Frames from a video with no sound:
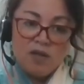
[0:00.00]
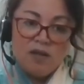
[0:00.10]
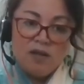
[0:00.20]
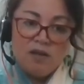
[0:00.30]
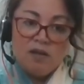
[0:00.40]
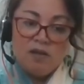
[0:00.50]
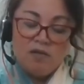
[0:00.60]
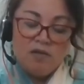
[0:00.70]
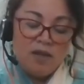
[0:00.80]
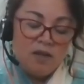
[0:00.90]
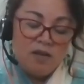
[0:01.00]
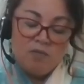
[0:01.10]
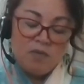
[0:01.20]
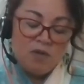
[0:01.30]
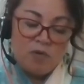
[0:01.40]
other
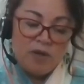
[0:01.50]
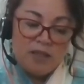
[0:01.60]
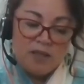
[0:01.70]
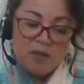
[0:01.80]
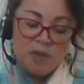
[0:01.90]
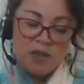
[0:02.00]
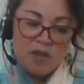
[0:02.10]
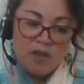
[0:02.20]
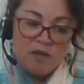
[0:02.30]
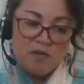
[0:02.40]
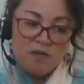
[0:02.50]
income operating expenditure,